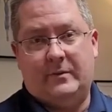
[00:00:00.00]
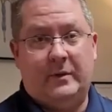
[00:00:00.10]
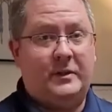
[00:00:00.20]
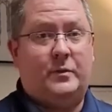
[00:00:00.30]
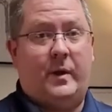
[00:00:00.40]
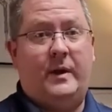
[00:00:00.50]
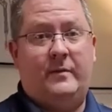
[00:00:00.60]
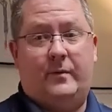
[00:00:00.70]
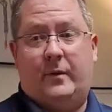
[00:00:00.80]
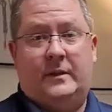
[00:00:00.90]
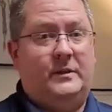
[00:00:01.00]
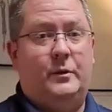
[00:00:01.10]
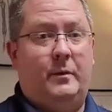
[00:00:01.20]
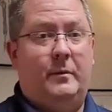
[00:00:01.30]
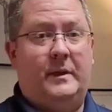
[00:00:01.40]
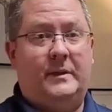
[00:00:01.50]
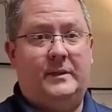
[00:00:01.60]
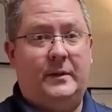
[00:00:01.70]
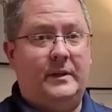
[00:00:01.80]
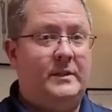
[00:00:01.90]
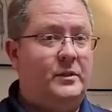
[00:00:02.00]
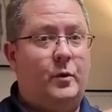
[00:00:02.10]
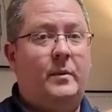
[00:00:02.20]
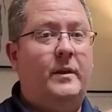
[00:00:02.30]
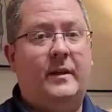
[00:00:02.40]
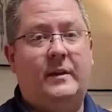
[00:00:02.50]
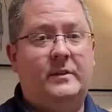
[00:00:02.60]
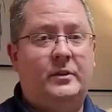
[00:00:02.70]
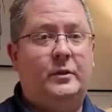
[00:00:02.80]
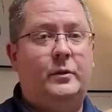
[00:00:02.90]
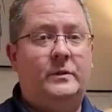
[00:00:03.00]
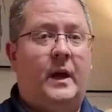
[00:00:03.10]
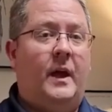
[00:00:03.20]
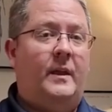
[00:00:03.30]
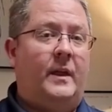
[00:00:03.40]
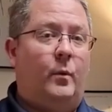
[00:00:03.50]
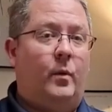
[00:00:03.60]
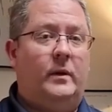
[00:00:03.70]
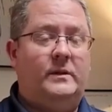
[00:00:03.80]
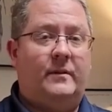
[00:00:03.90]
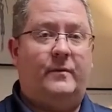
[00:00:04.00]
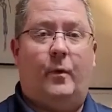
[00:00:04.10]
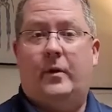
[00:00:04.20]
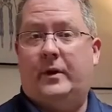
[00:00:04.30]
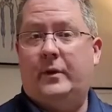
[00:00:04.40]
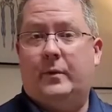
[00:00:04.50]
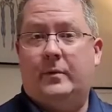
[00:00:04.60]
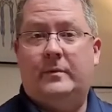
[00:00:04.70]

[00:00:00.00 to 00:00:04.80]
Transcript: which is great for a consumer because you get so many things to choose that works for you.